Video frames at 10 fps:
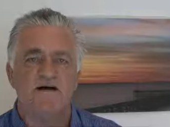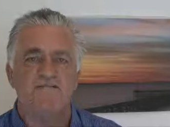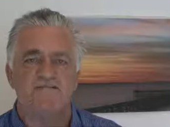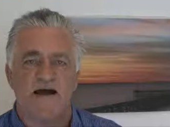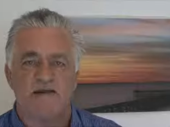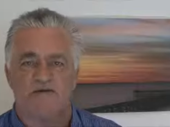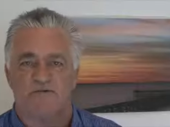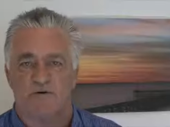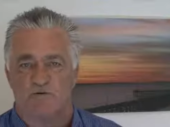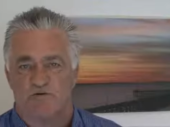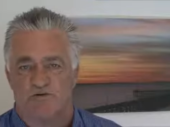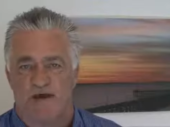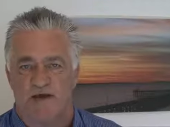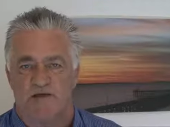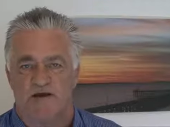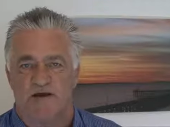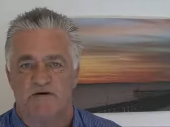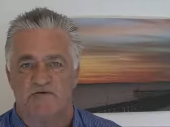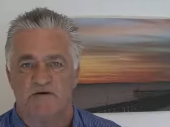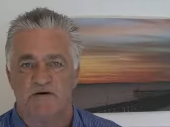Fanciful, to say the
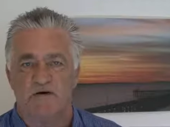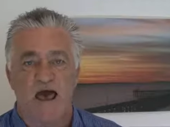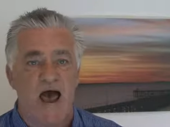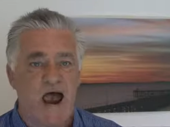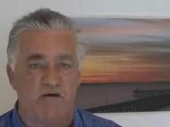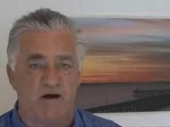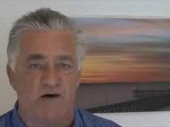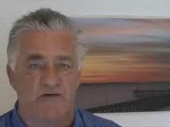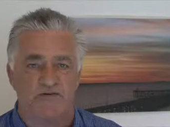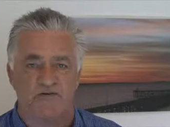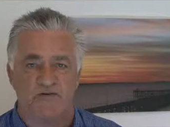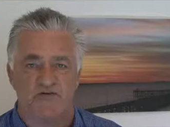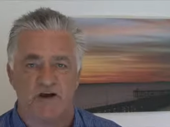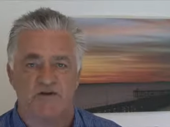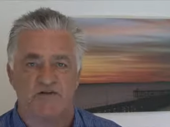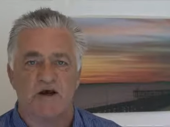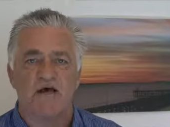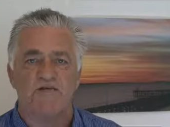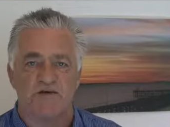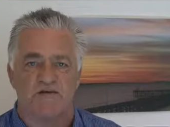least. Arrogant to suggest
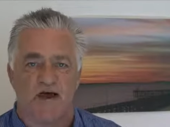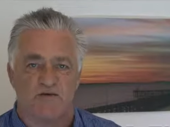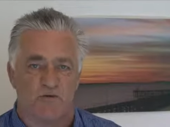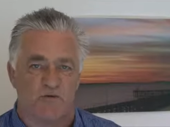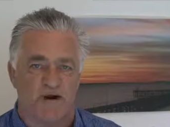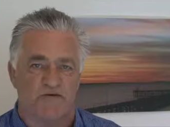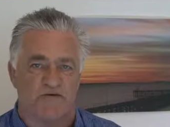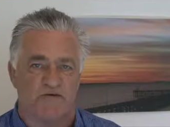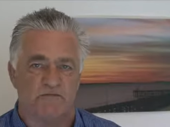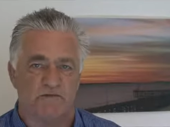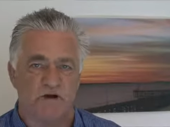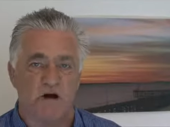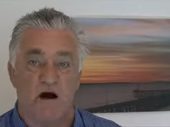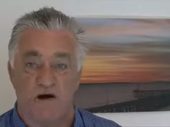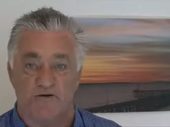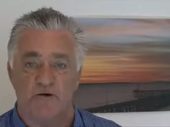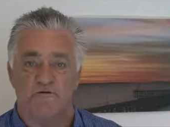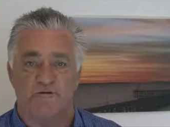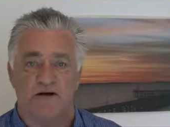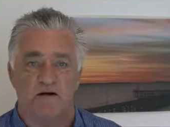this has a reason. I do
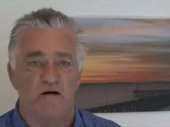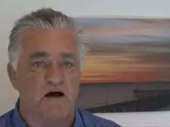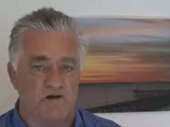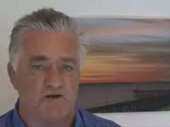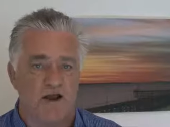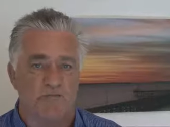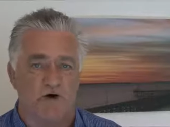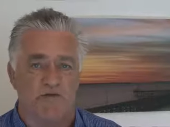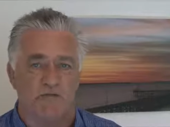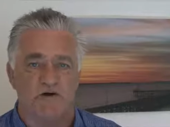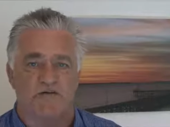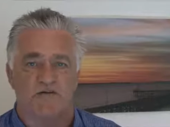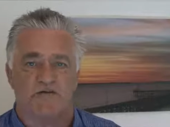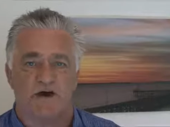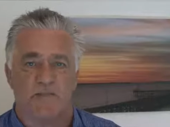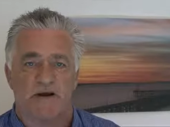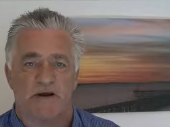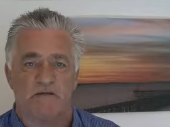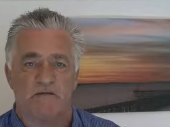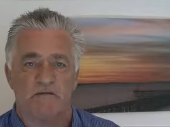feel a slap on the wrist is
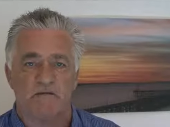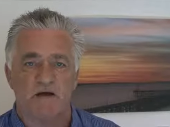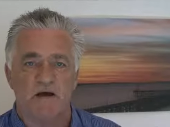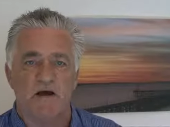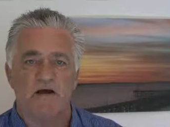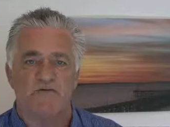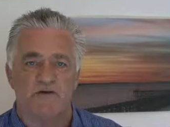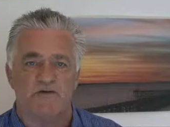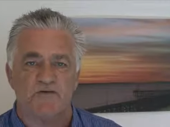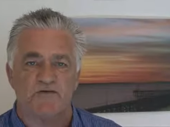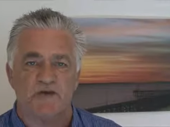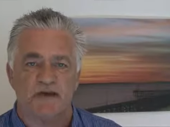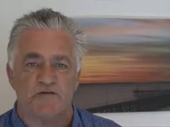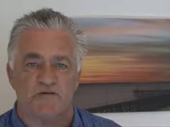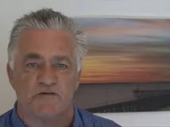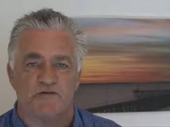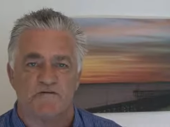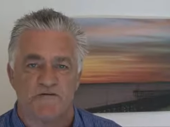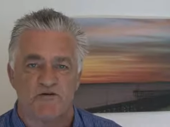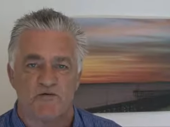coming. This is the interest
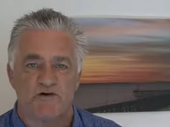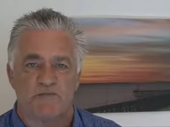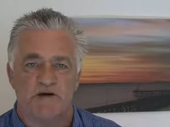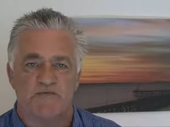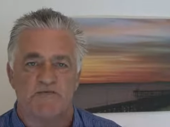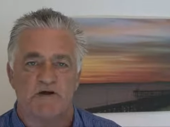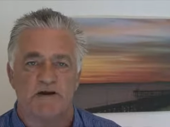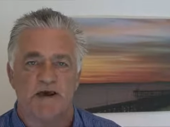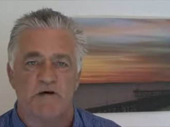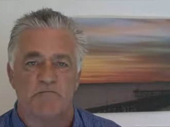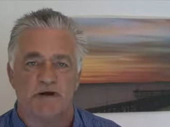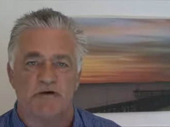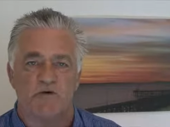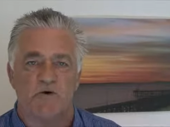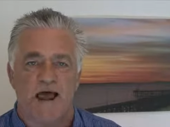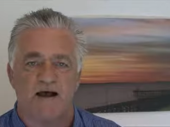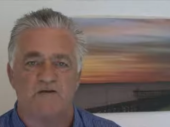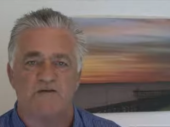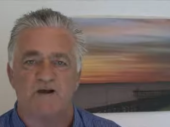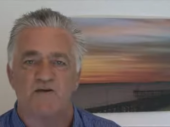Fisheries Minister Leon Bignell
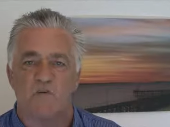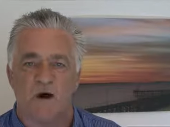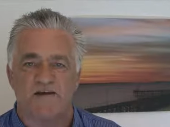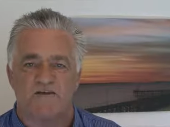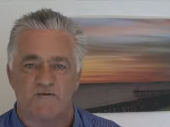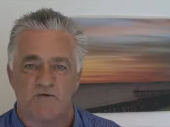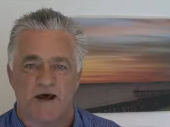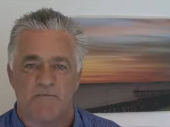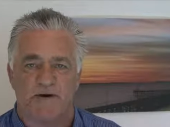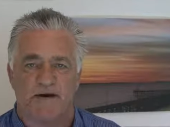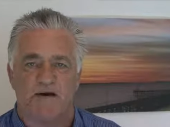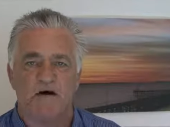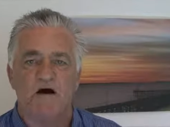has in the wasteful dumping